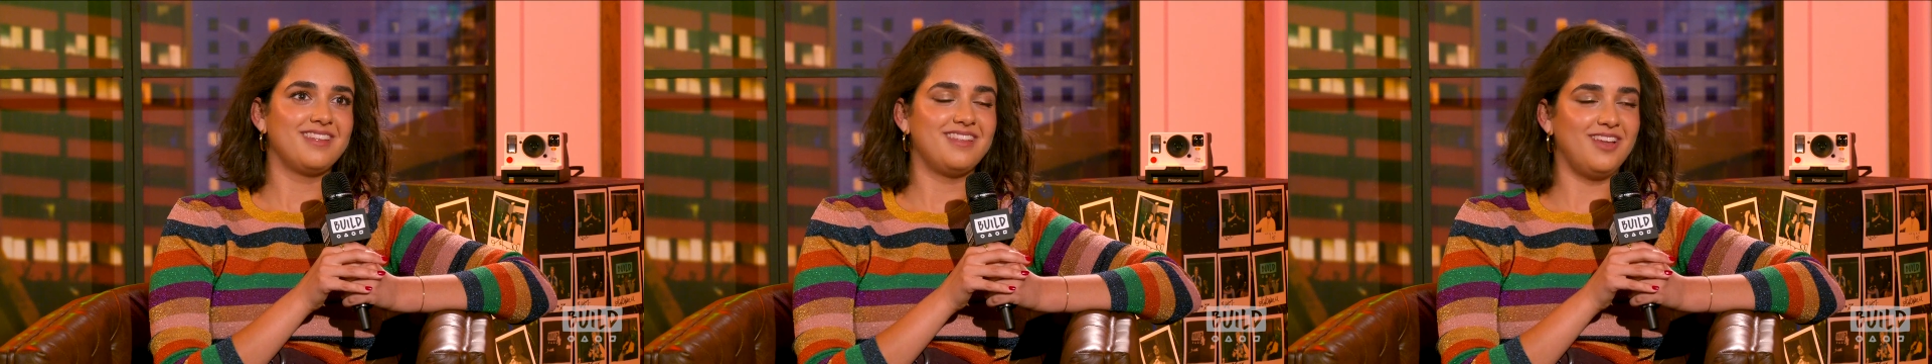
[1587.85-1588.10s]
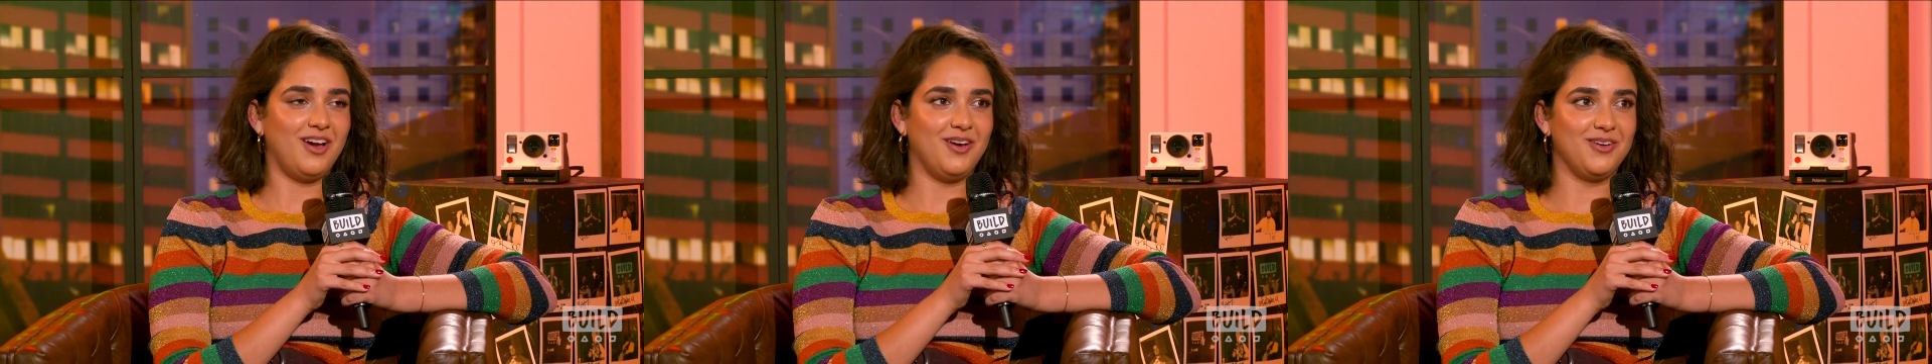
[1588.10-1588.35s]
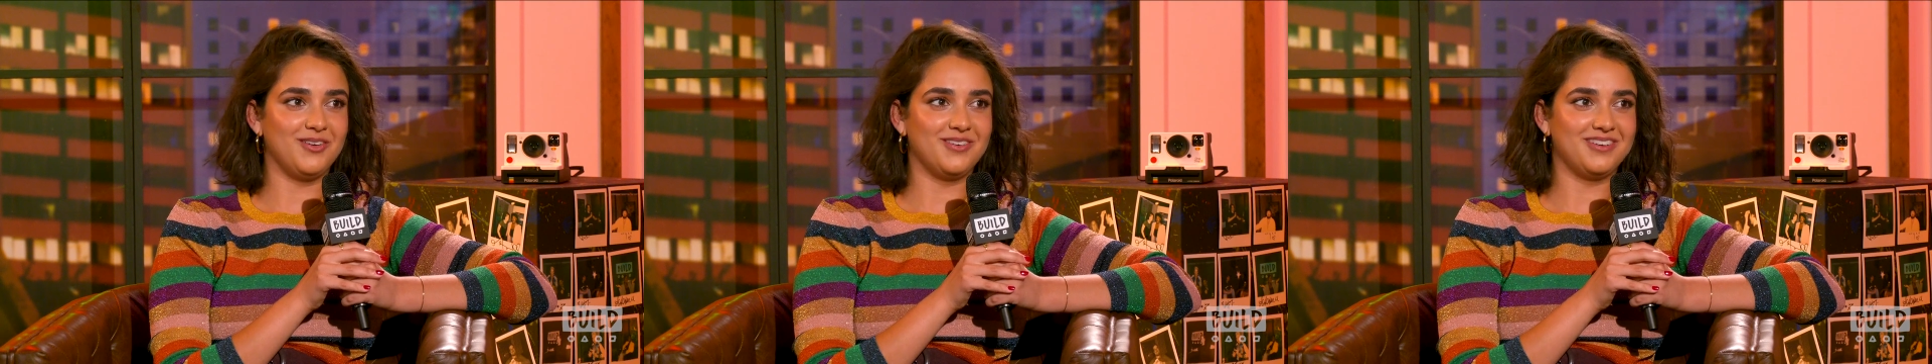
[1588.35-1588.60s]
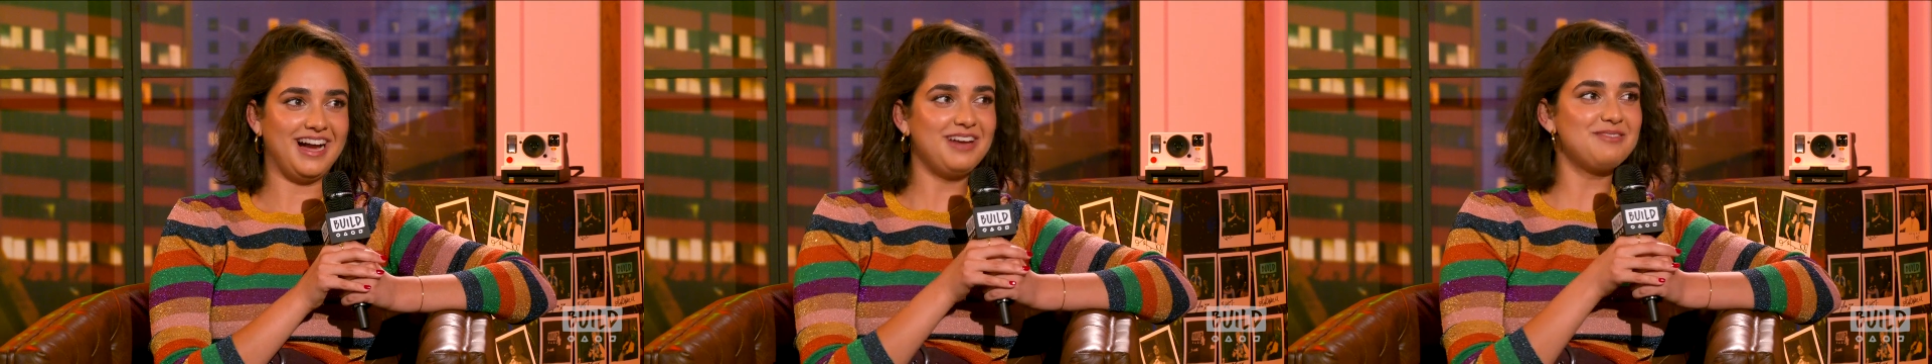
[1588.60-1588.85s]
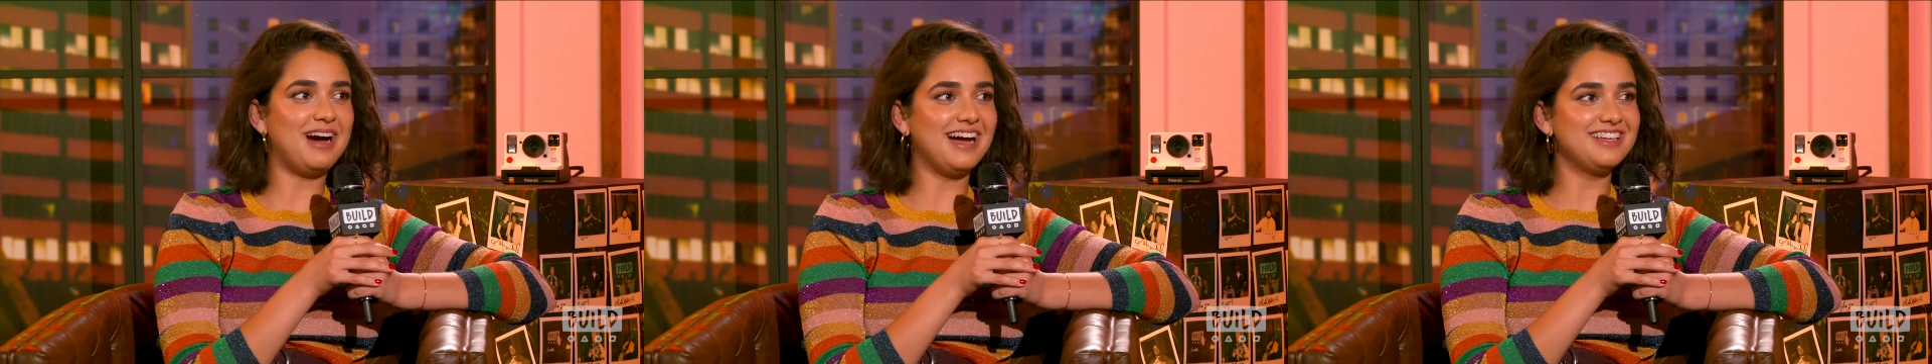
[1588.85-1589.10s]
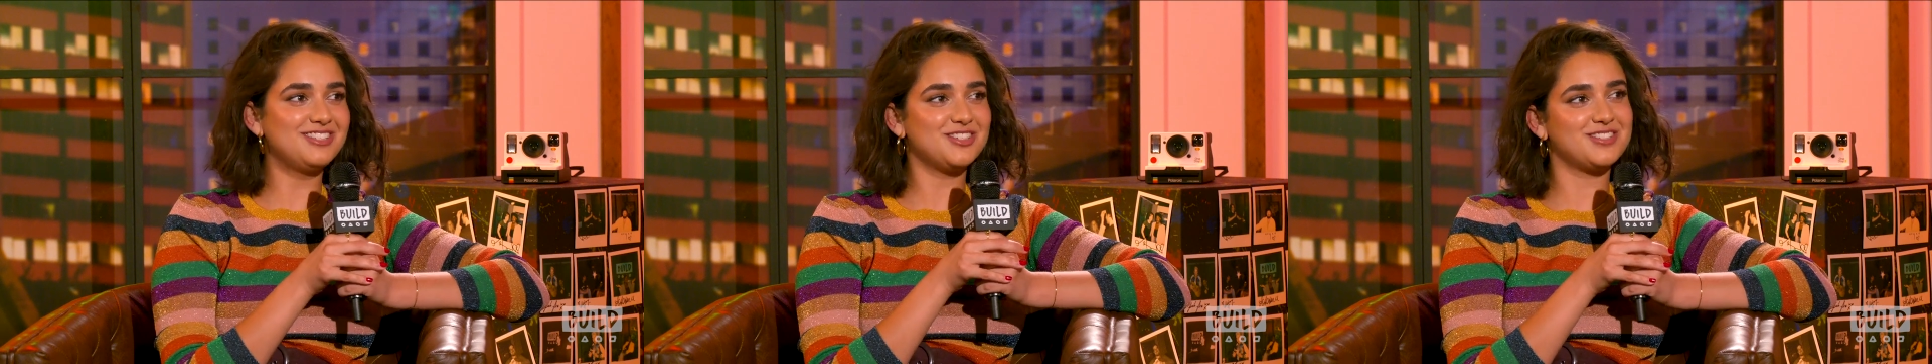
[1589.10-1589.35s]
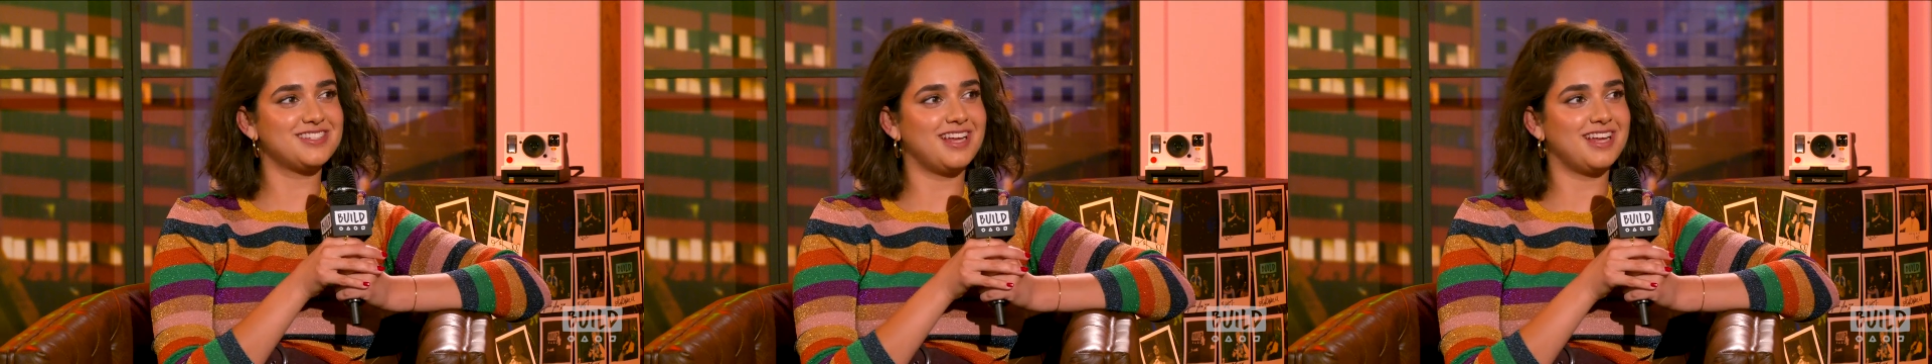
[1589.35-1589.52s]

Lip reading: I just